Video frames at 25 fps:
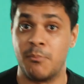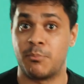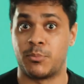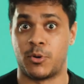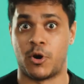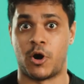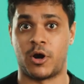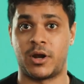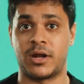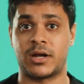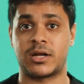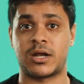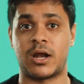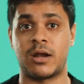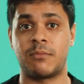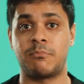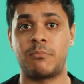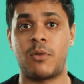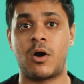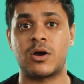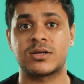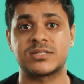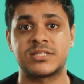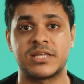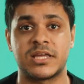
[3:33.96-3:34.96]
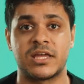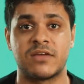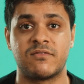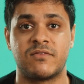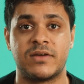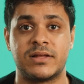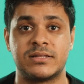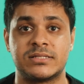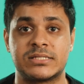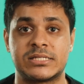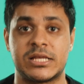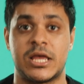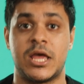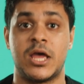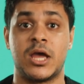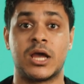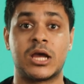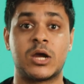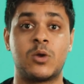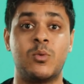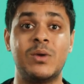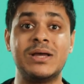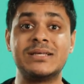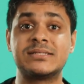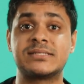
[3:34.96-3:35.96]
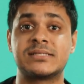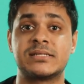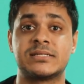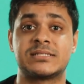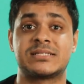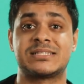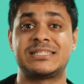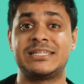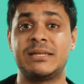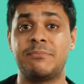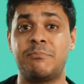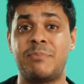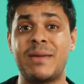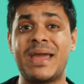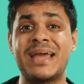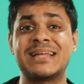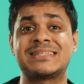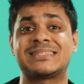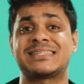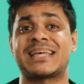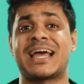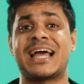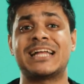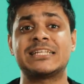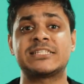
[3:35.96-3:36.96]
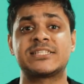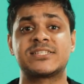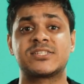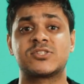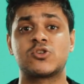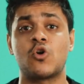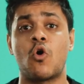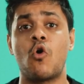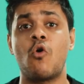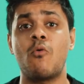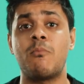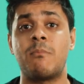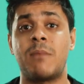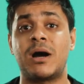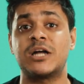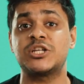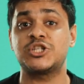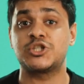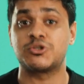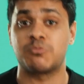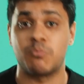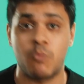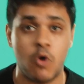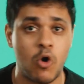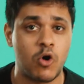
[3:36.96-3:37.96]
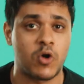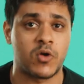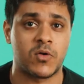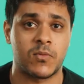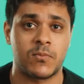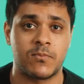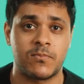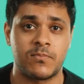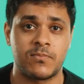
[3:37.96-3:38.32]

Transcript: product unboxing events, quizzes, debates, and so much more.